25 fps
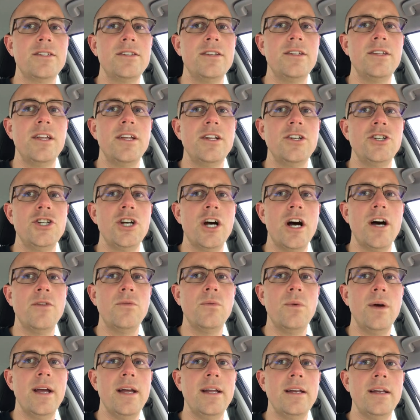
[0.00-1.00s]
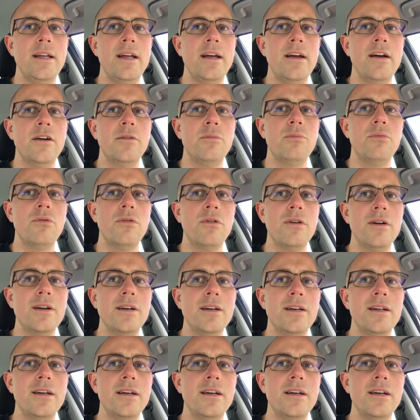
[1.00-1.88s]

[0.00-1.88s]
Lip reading: to the John Wayne Airport